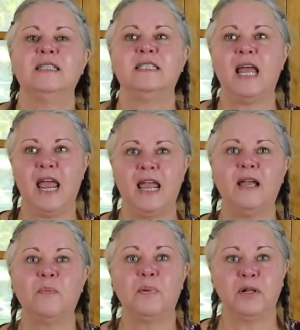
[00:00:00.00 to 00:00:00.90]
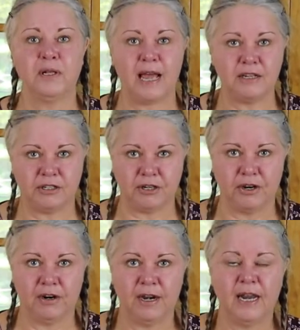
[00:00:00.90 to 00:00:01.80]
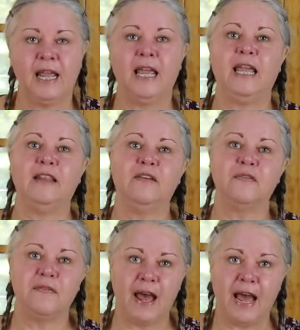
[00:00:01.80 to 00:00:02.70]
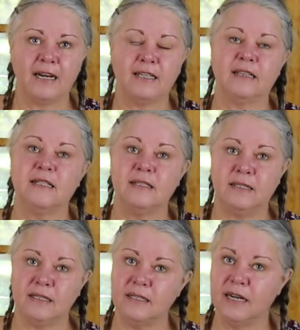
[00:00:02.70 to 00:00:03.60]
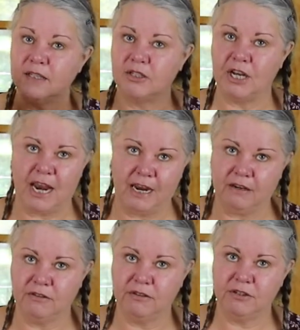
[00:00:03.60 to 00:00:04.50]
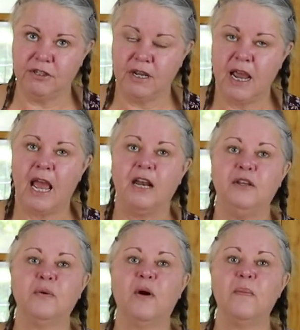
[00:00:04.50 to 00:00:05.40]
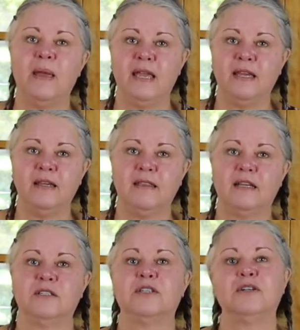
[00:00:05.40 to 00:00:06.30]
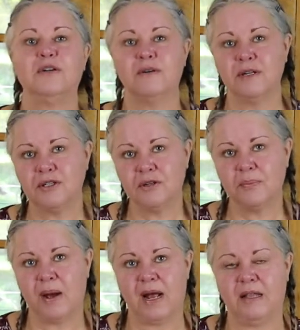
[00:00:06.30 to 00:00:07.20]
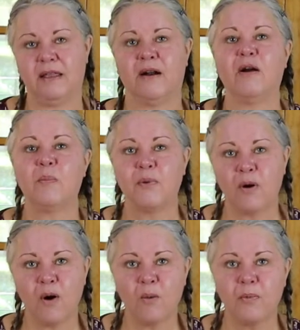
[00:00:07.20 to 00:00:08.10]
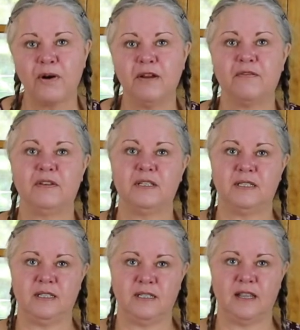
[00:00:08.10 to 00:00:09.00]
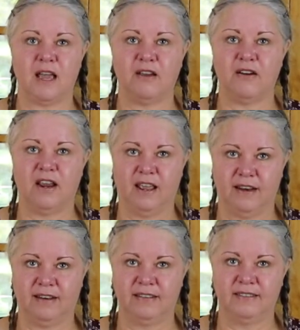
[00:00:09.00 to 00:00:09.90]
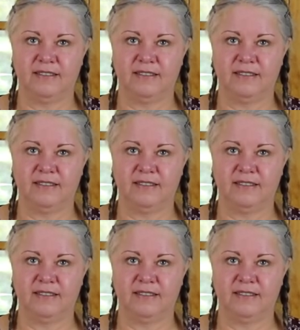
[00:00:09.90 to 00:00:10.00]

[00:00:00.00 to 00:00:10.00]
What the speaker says: Take pleasure in the fact that the season has changed and you are making things to nourish your body that are appropriate for the season that you're in.